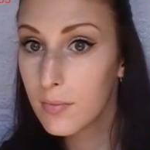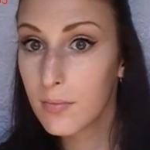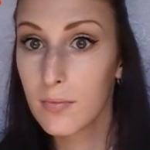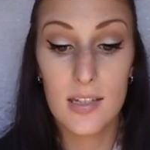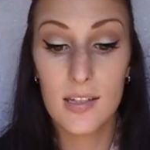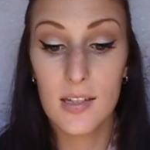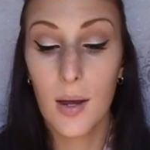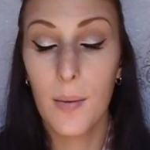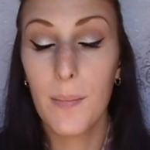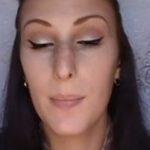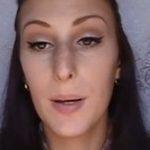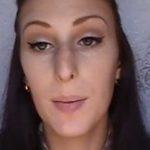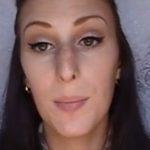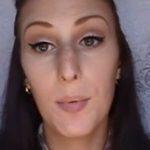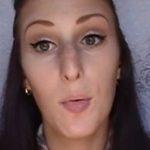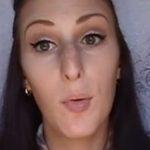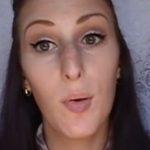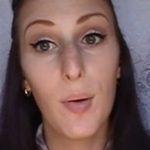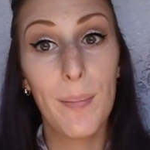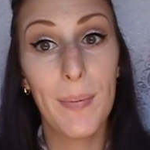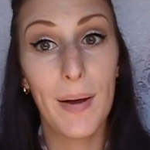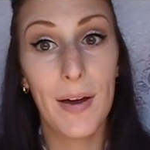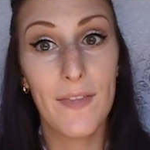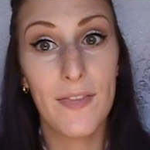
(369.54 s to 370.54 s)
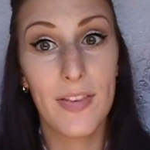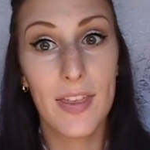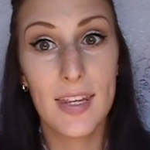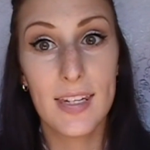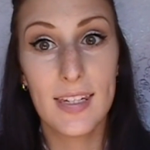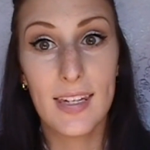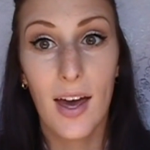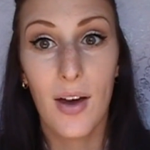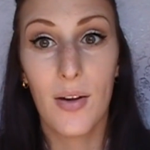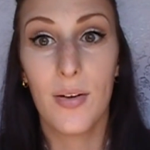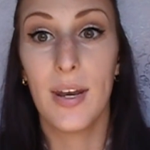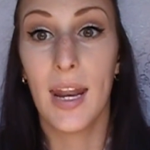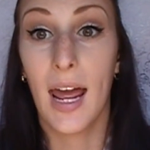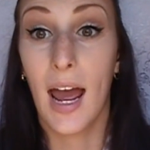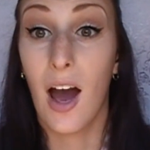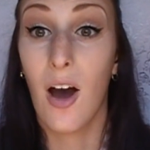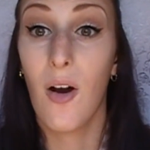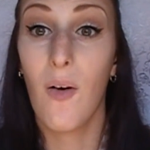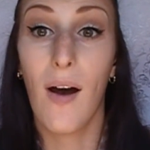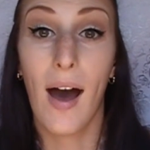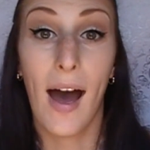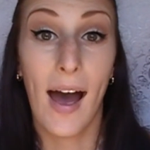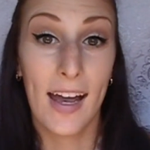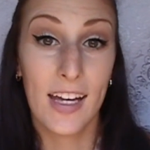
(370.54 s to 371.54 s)
Some people will buff this out
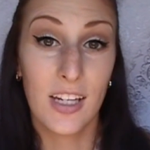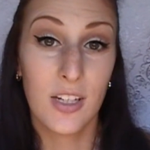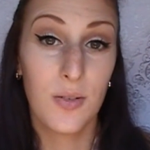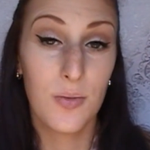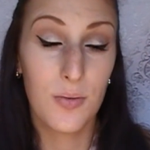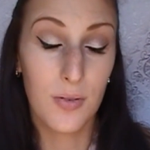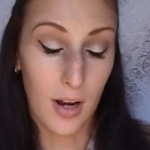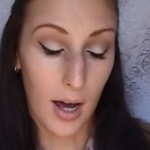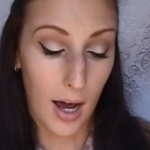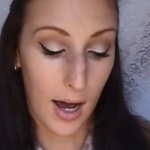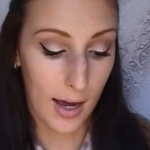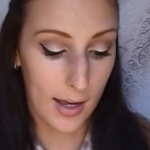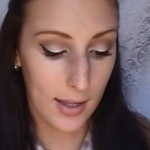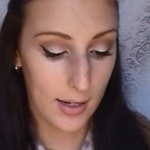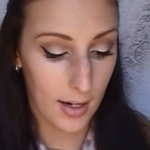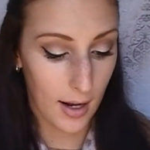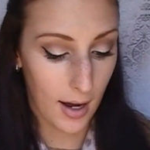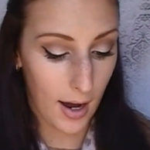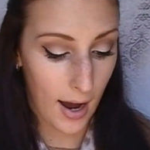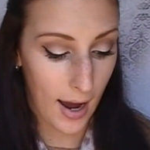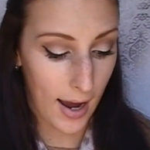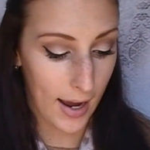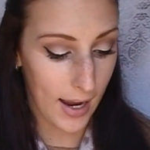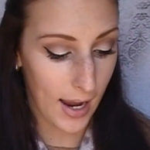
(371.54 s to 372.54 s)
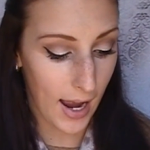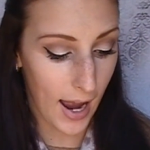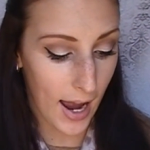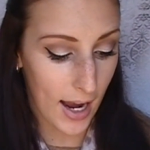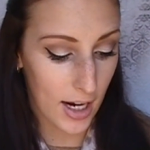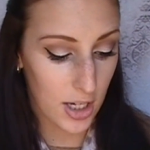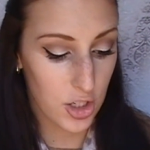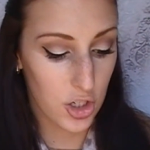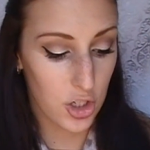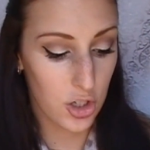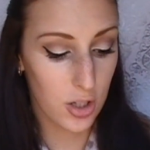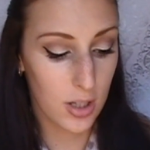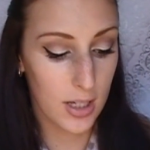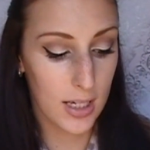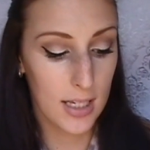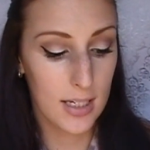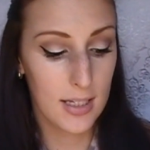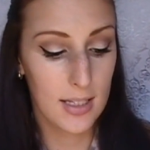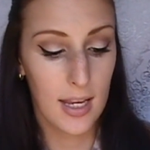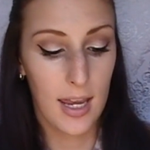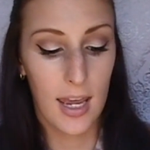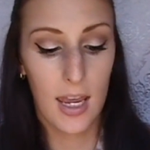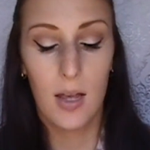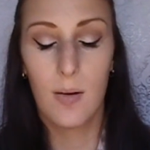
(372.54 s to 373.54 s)
now. I do not. I actually
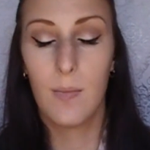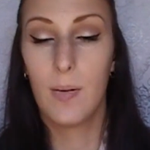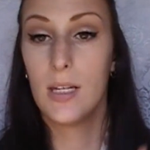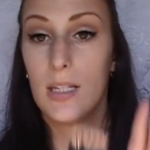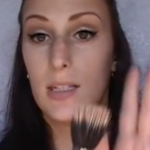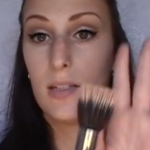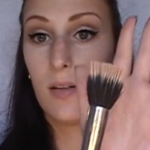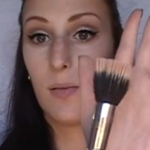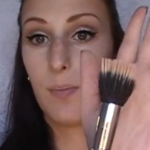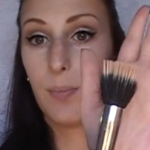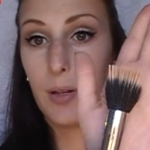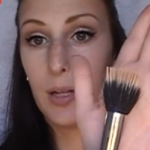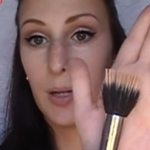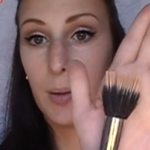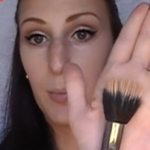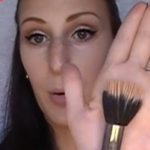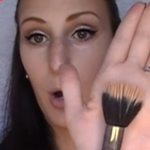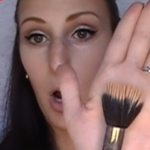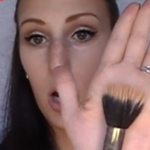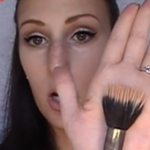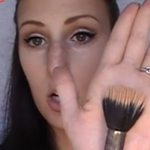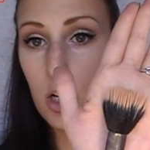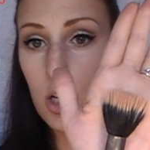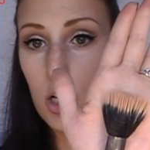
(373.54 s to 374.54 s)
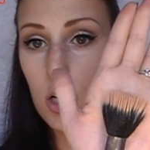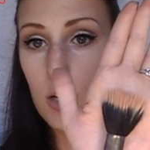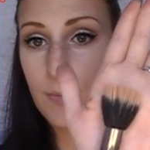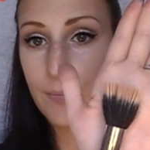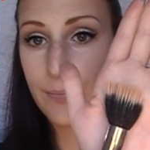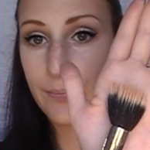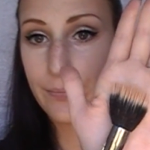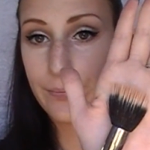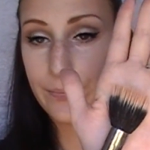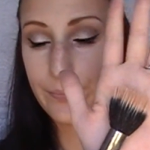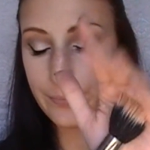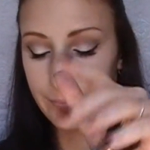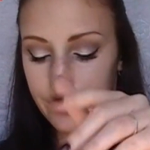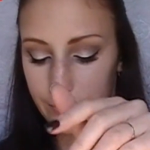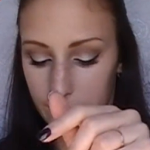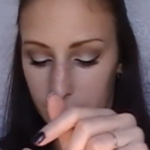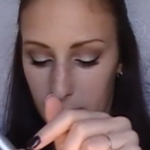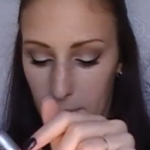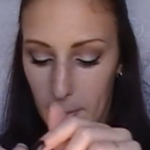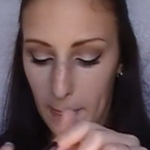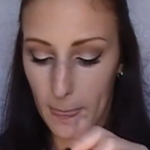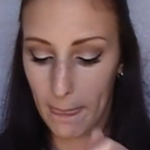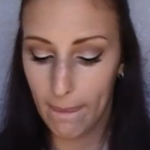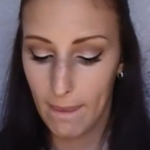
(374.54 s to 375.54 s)
take my stippling brush,
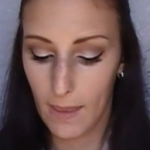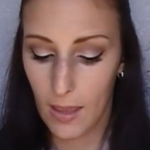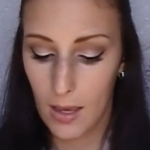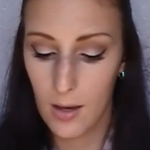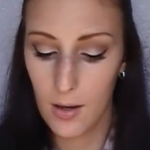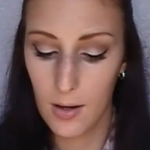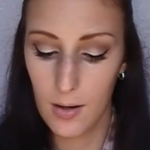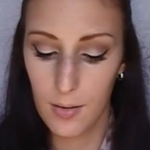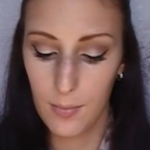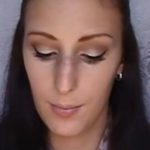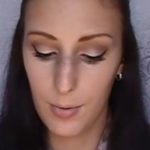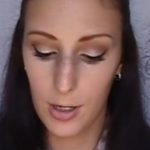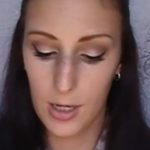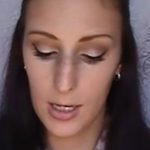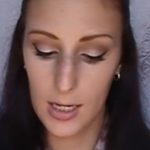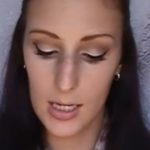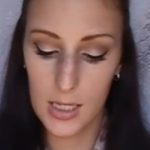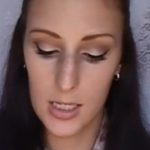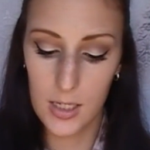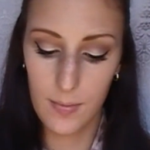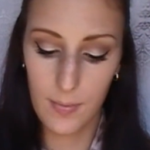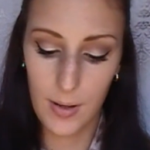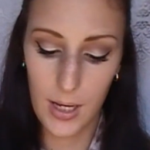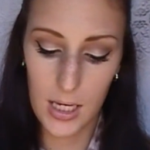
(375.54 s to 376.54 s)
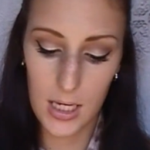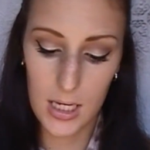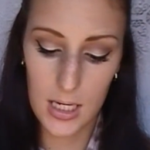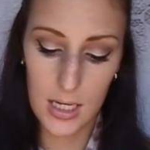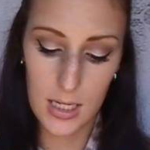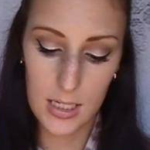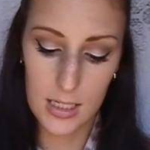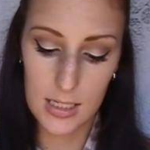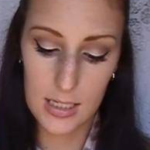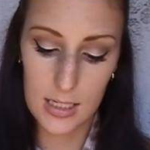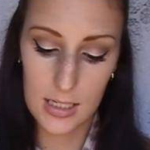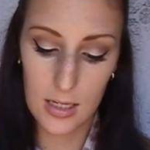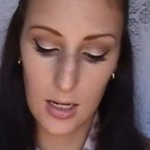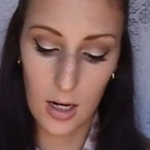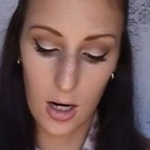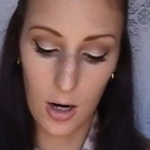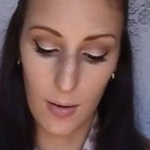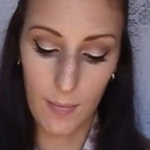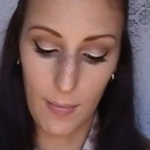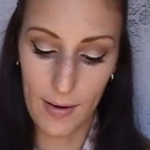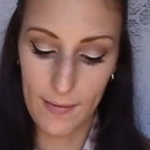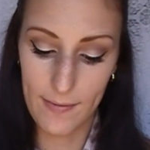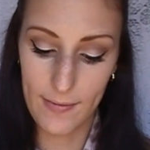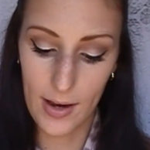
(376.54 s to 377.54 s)
put it into my
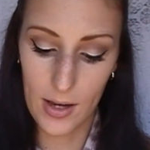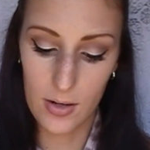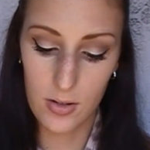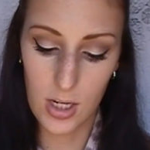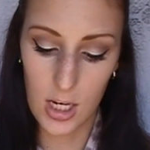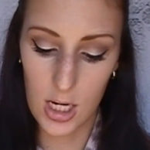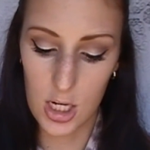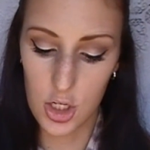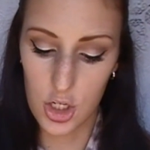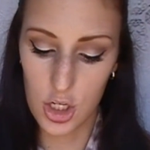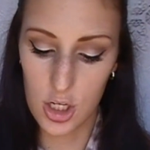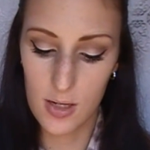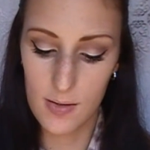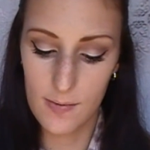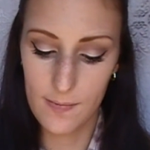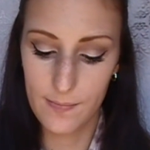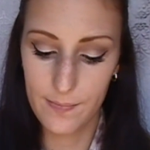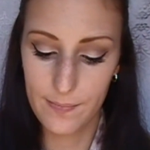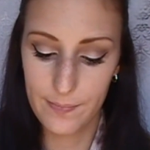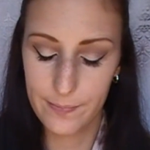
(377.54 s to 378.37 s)
foundation.